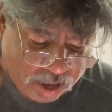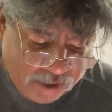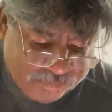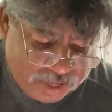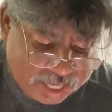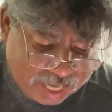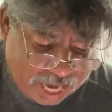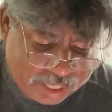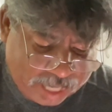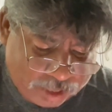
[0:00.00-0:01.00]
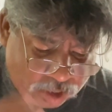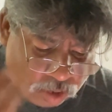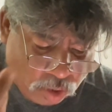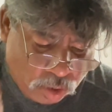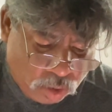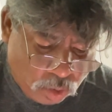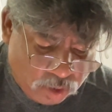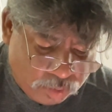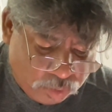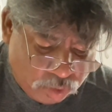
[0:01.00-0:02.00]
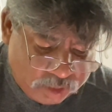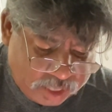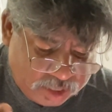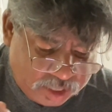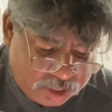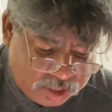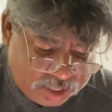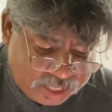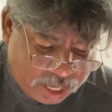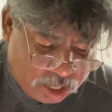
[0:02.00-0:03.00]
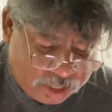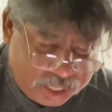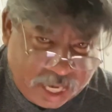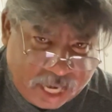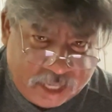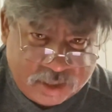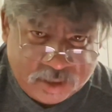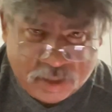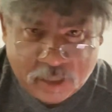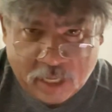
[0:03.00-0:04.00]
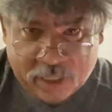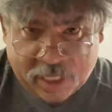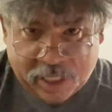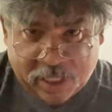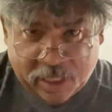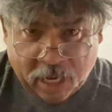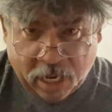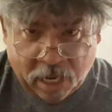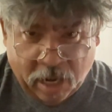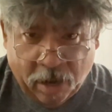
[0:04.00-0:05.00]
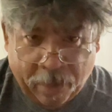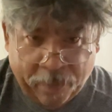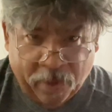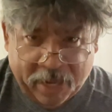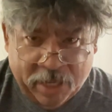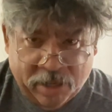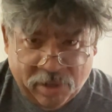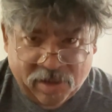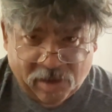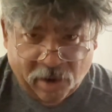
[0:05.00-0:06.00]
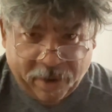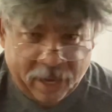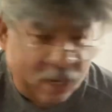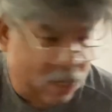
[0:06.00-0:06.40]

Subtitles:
from the case after the lower court ruled that she could stay on the case. This is a breaking news story.